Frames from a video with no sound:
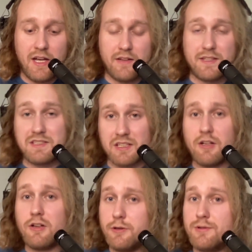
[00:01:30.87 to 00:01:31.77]
This
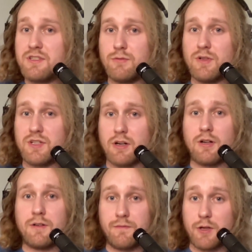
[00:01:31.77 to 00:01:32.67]
includes the
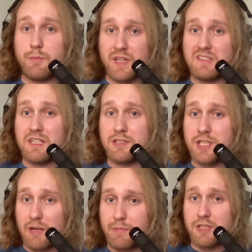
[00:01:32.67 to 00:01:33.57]
return of their Big Ten
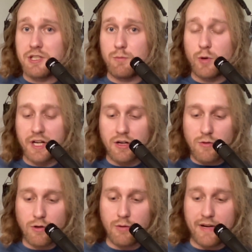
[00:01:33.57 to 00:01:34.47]
championship-winning
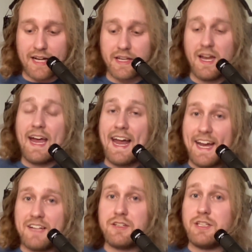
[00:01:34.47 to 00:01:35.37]
quarterback
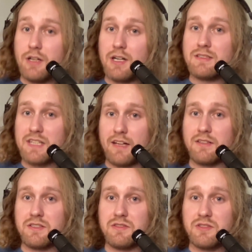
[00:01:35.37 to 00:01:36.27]
and a young,
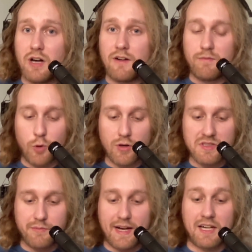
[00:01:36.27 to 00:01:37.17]
talented sophomore
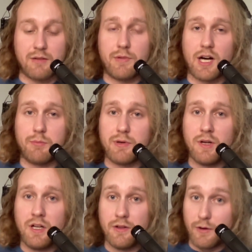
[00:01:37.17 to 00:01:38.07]
to back him up,
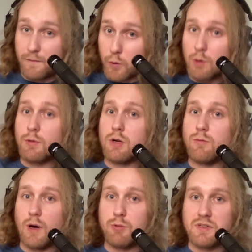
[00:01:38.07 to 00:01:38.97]
the former
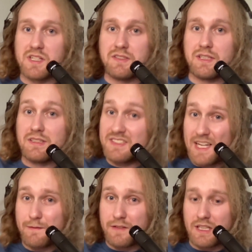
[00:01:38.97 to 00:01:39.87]
representing
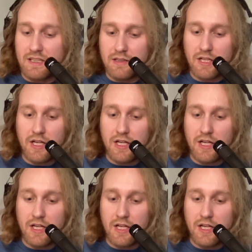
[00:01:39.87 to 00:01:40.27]
safety,